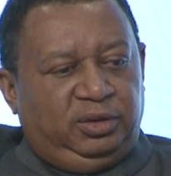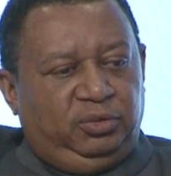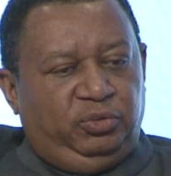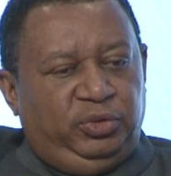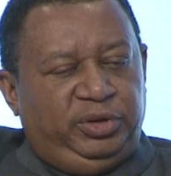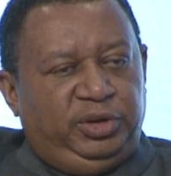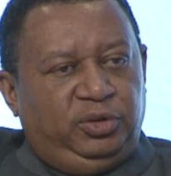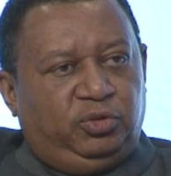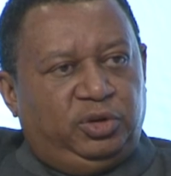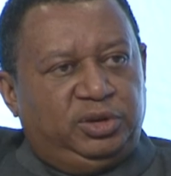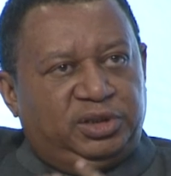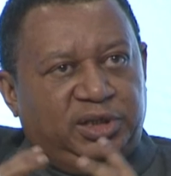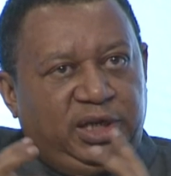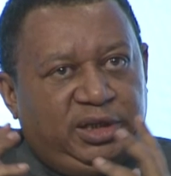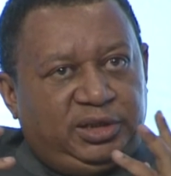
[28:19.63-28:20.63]
with the
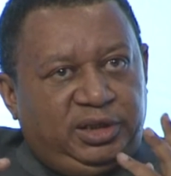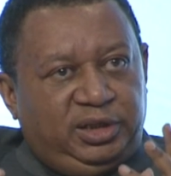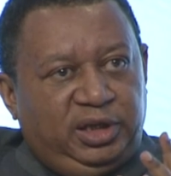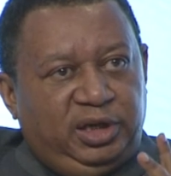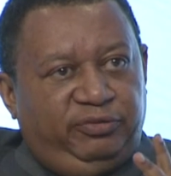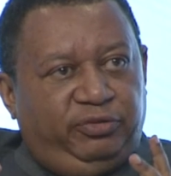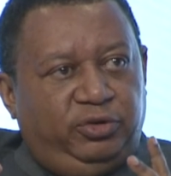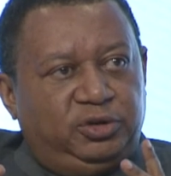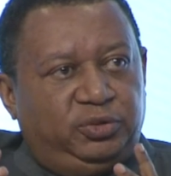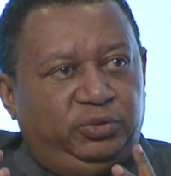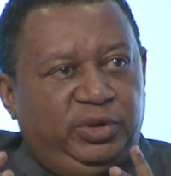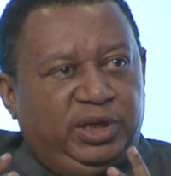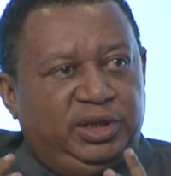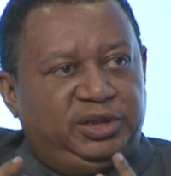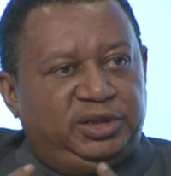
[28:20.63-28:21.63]
concerted efforts
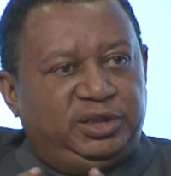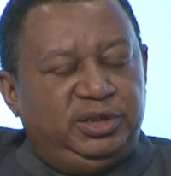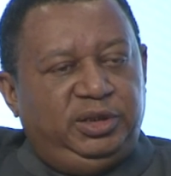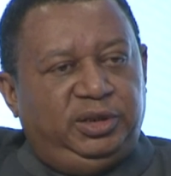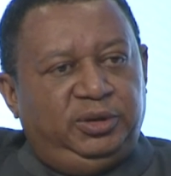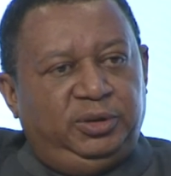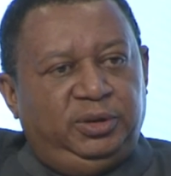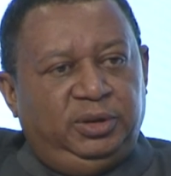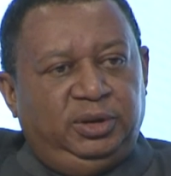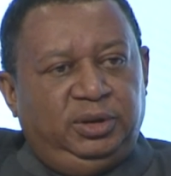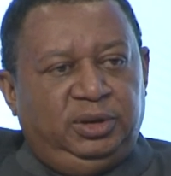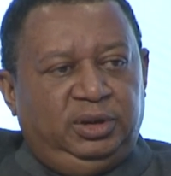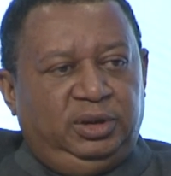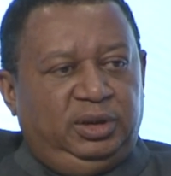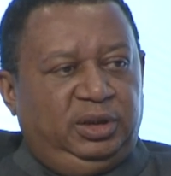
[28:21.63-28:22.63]
we are seeing
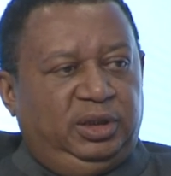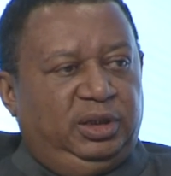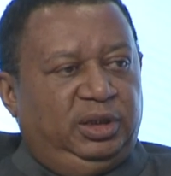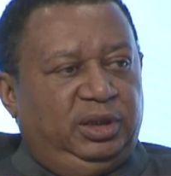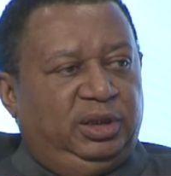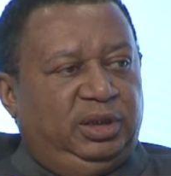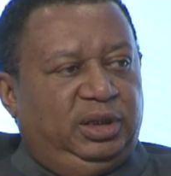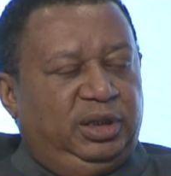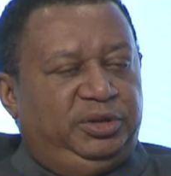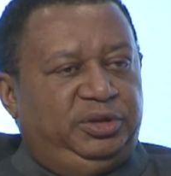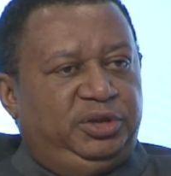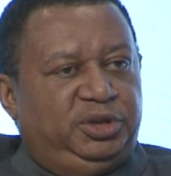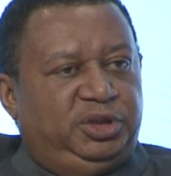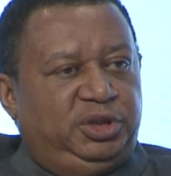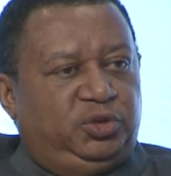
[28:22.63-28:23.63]
at
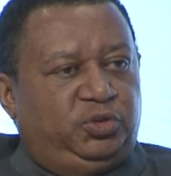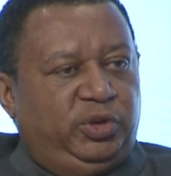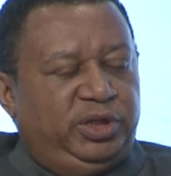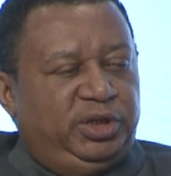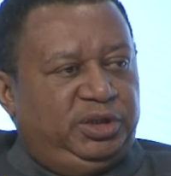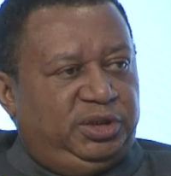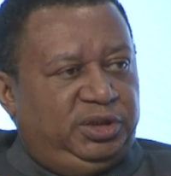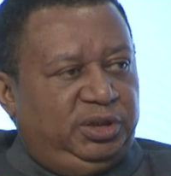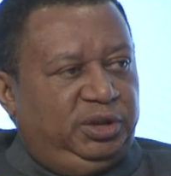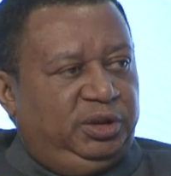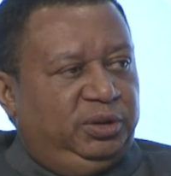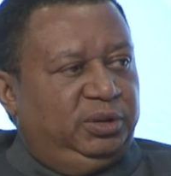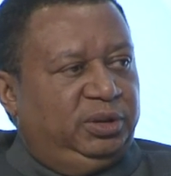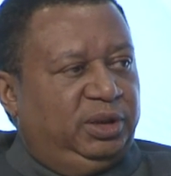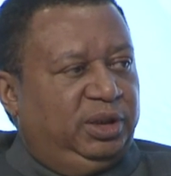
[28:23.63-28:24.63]
the
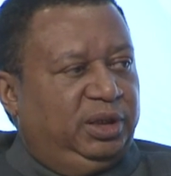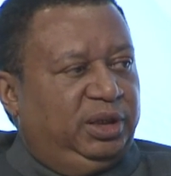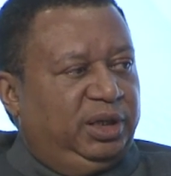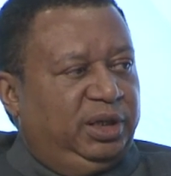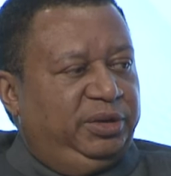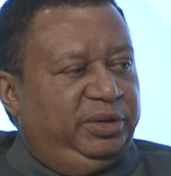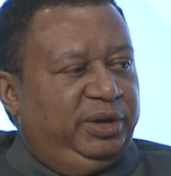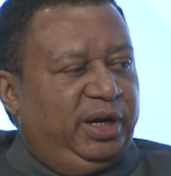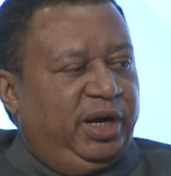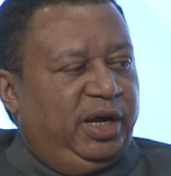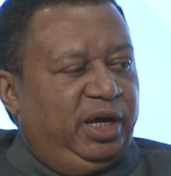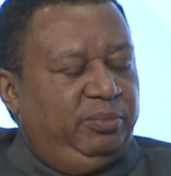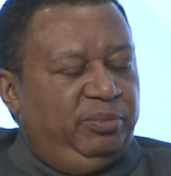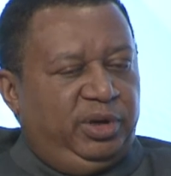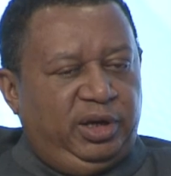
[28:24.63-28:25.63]
G20, at the
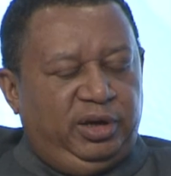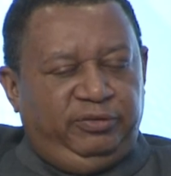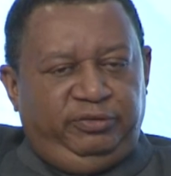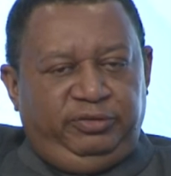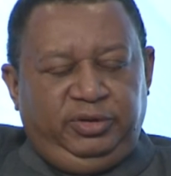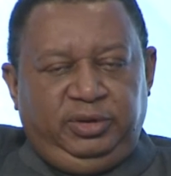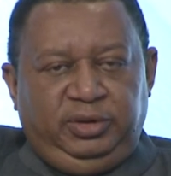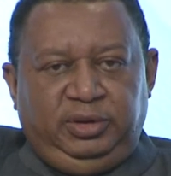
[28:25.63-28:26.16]
IMF,